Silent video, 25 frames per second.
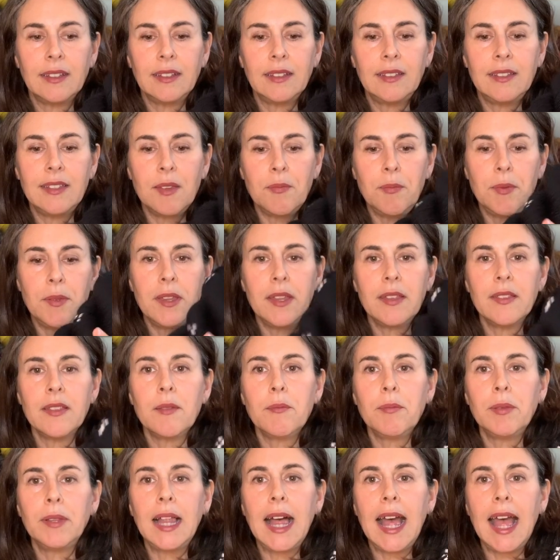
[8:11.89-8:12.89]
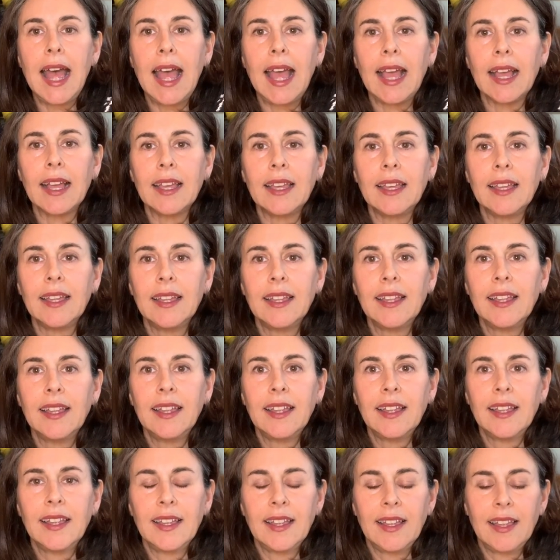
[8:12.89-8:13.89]
dip it in the black
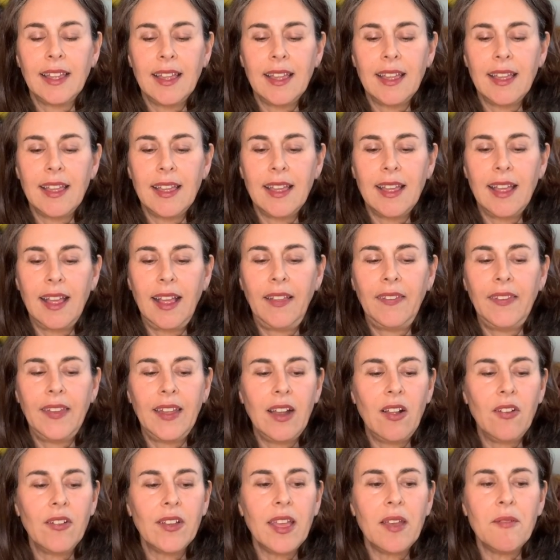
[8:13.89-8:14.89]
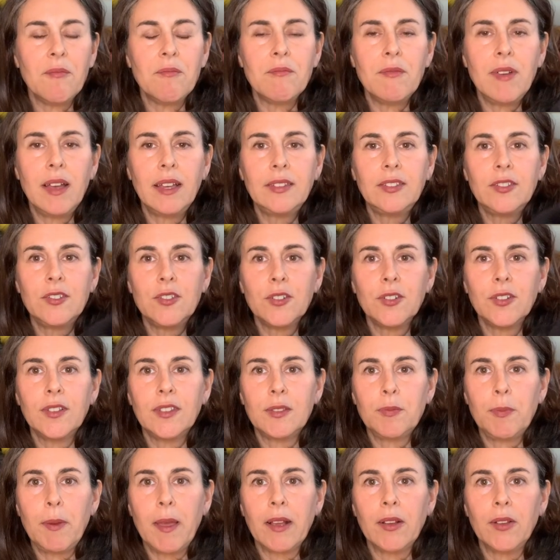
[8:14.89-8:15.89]
and then I'll get mustard
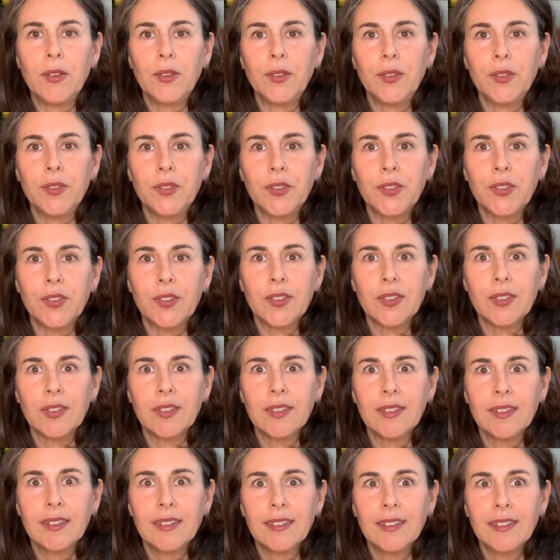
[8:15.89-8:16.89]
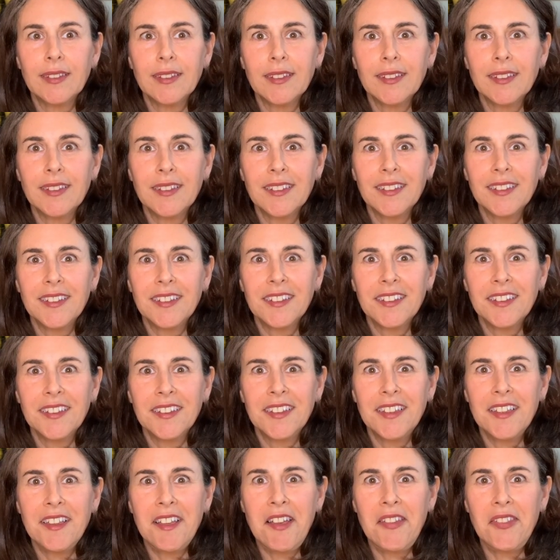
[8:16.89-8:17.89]
speckles
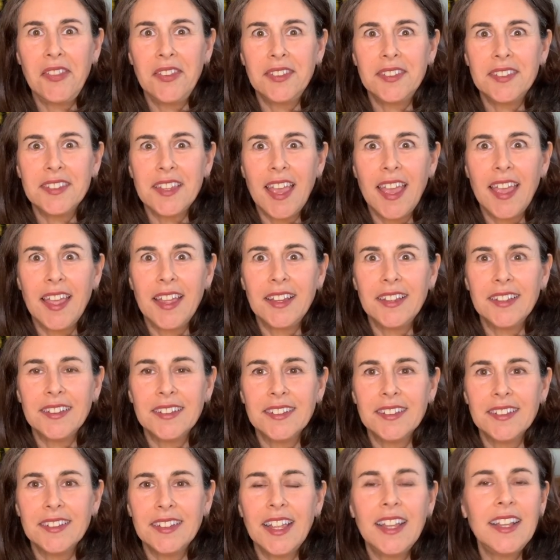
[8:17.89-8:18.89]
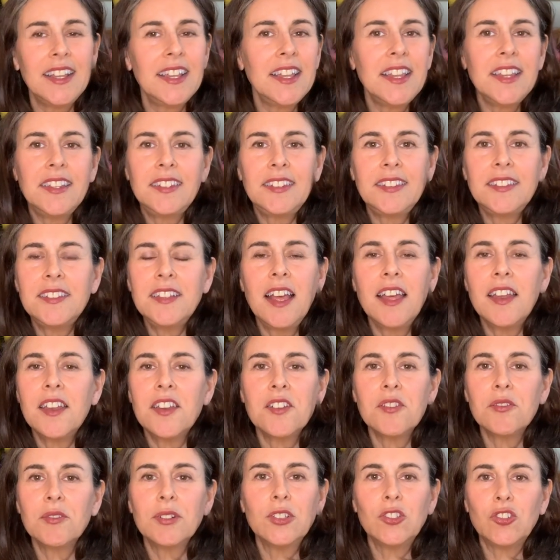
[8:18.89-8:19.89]
on this game. And this is not
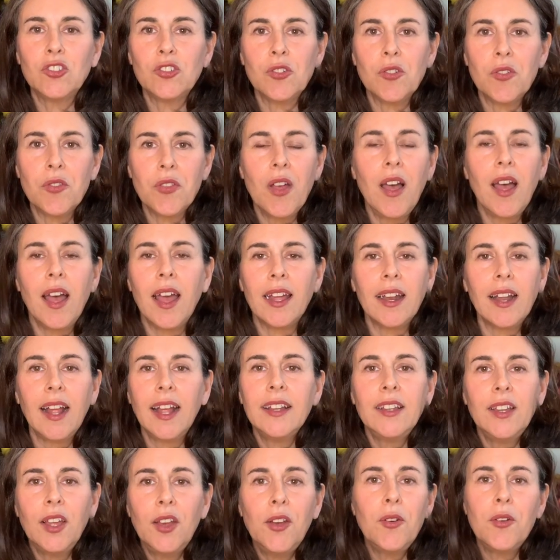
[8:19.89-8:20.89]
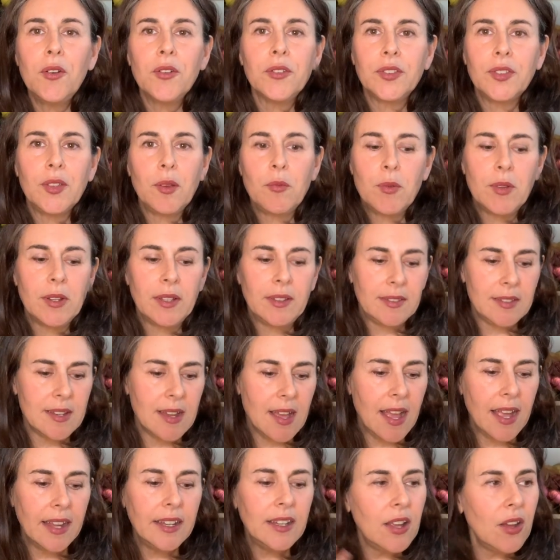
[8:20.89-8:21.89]
an original thought. I know someone has done,
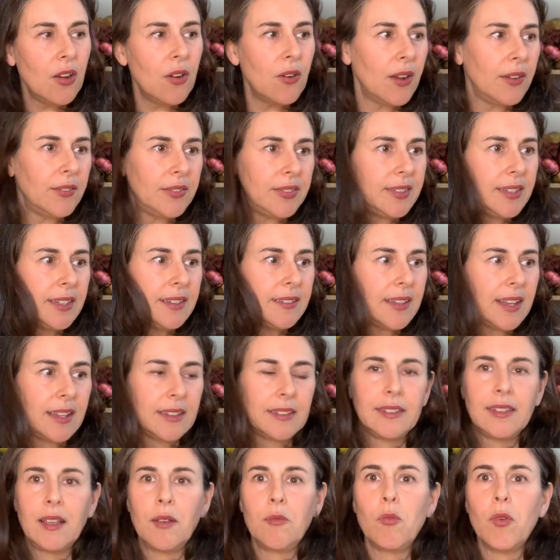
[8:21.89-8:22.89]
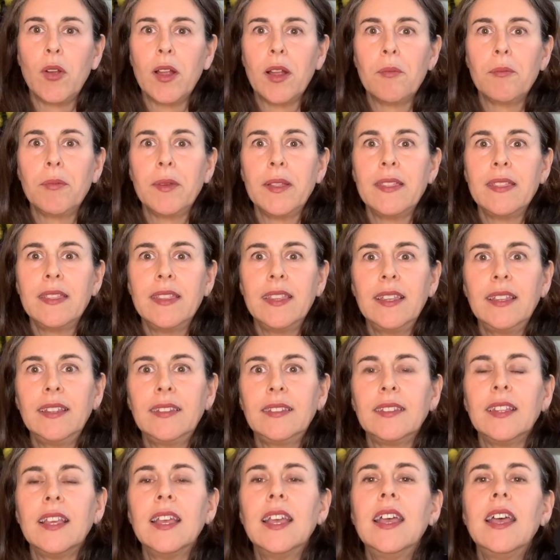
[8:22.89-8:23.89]
I know I've seen that somewhere, but
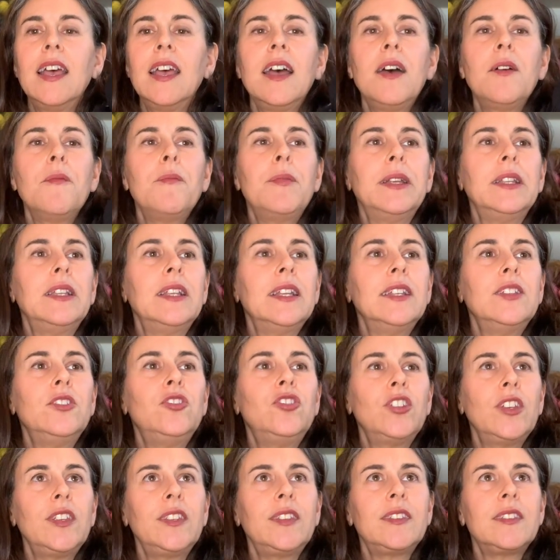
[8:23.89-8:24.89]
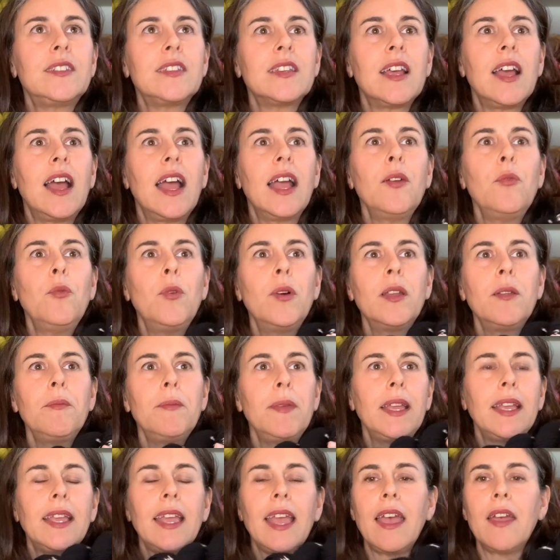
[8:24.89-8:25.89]
this, but it just, I want to
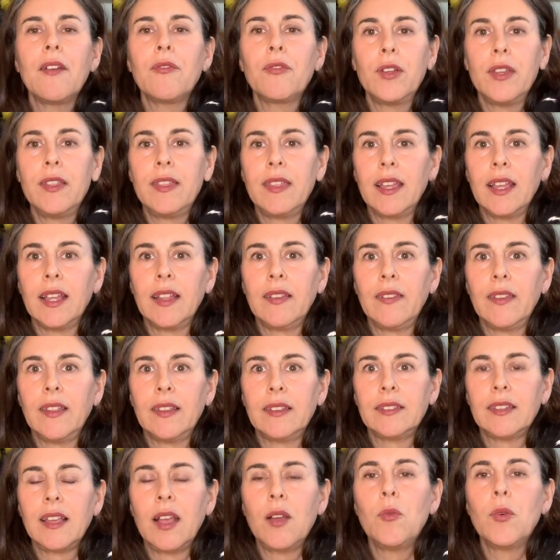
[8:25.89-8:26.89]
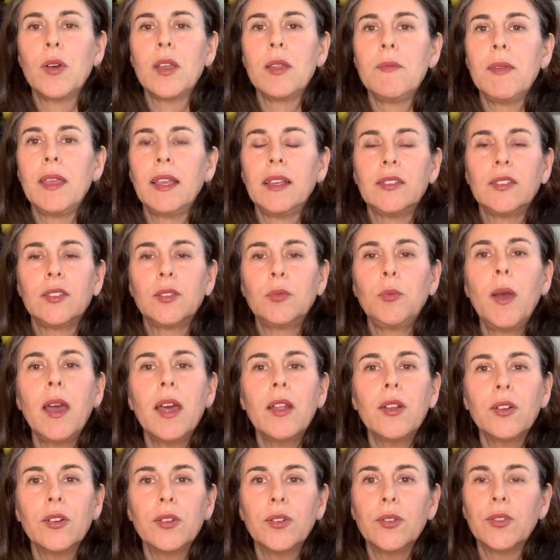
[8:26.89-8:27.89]
make everything in this. I want to make
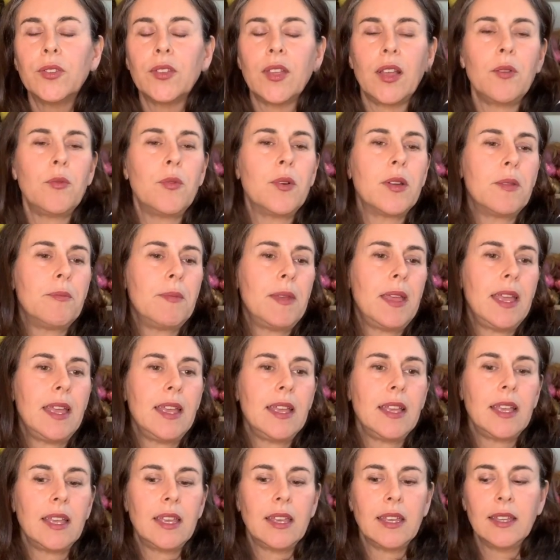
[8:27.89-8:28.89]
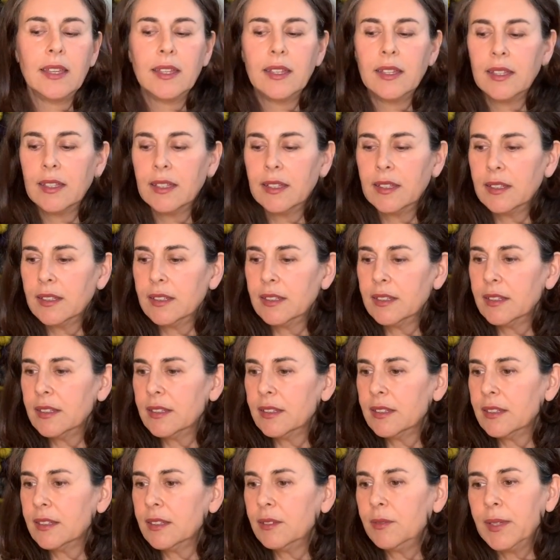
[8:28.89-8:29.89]
sweaters. I want to make,
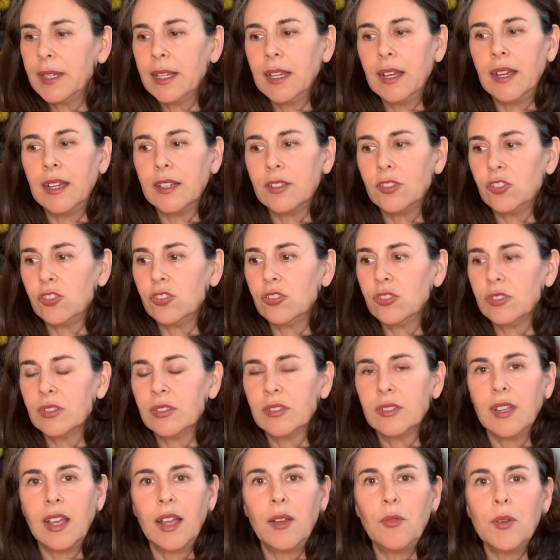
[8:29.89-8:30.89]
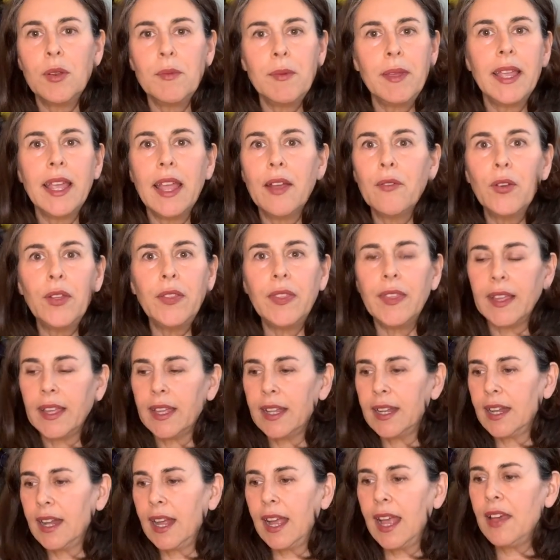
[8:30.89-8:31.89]
oh my gosh, I want to make everything
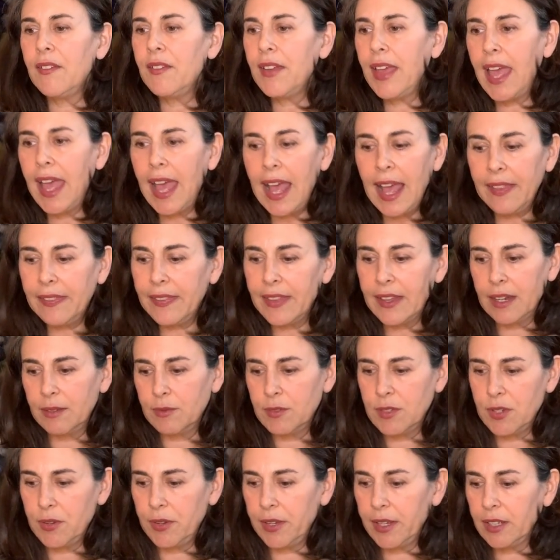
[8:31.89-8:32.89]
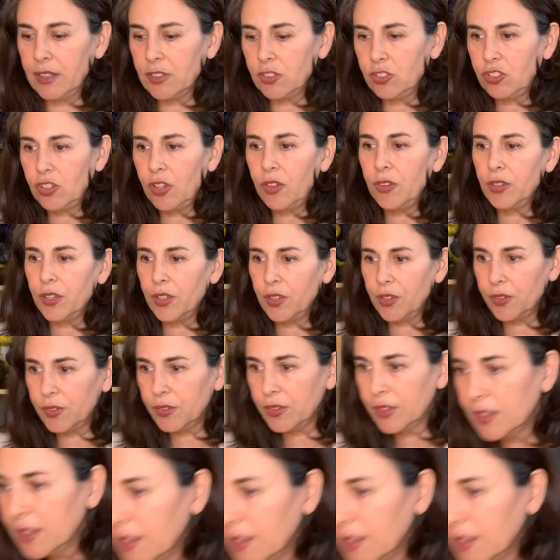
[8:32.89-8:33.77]
in it. I have a hat that I'm doing. I'll show you.